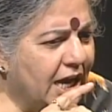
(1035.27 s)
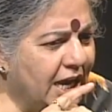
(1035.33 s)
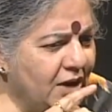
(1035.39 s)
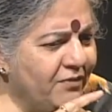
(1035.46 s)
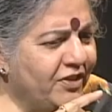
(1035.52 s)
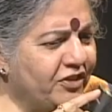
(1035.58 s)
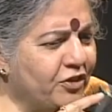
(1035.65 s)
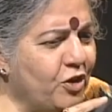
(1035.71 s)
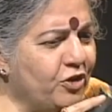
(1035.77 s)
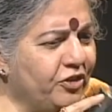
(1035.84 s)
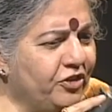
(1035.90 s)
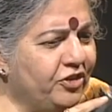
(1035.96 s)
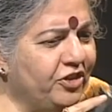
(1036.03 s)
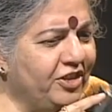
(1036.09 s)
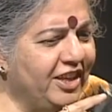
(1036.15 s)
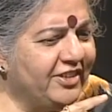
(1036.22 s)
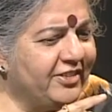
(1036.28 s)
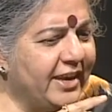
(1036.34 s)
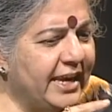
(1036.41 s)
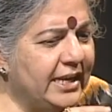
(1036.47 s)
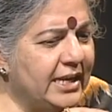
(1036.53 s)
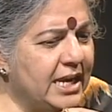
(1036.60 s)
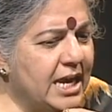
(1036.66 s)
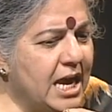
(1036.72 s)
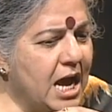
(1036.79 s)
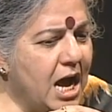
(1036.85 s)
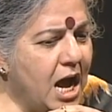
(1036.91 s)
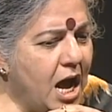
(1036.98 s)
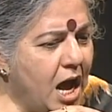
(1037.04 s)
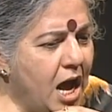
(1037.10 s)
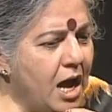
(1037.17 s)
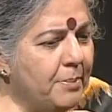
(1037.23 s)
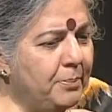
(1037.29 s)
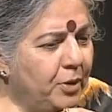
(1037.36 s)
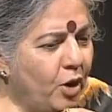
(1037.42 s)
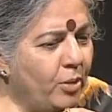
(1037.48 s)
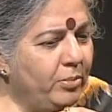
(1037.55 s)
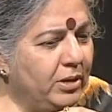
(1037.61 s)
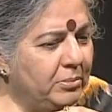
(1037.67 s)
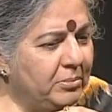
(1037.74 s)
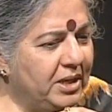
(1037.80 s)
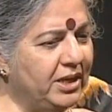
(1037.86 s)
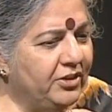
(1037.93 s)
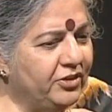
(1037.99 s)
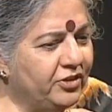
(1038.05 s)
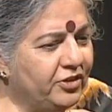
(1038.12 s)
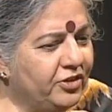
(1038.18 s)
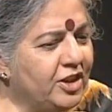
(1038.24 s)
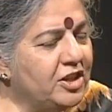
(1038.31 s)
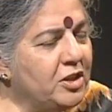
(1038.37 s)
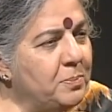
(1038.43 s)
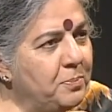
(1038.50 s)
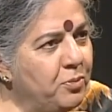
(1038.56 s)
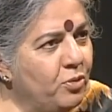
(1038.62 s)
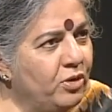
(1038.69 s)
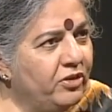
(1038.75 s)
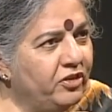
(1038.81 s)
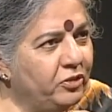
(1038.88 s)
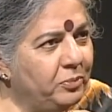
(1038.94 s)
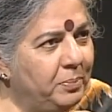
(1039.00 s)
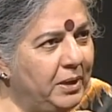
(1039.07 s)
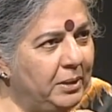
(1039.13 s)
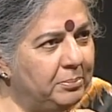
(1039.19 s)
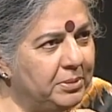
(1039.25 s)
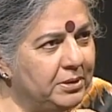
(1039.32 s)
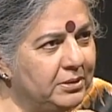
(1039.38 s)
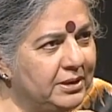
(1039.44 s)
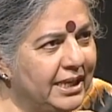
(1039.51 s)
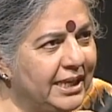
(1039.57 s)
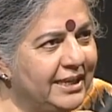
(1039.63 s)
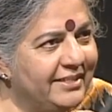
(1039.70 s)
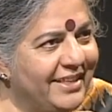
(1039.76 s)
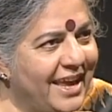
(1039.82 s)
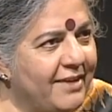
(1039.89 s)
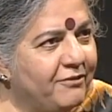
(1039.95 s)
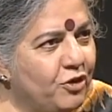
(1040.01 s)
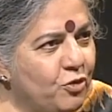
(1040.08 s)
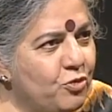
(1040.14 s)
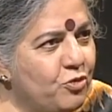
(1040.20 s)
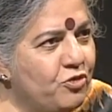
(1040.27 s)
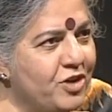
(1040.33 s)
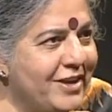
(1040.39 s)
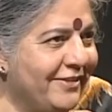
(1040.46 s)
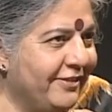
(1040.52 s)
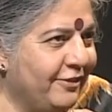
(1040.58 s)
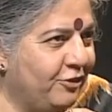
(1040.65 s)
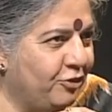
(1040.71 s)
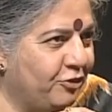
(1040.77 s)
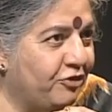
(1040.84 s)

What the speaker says: In Wisconsin, they said, our problem is that the poorest people think they have no reason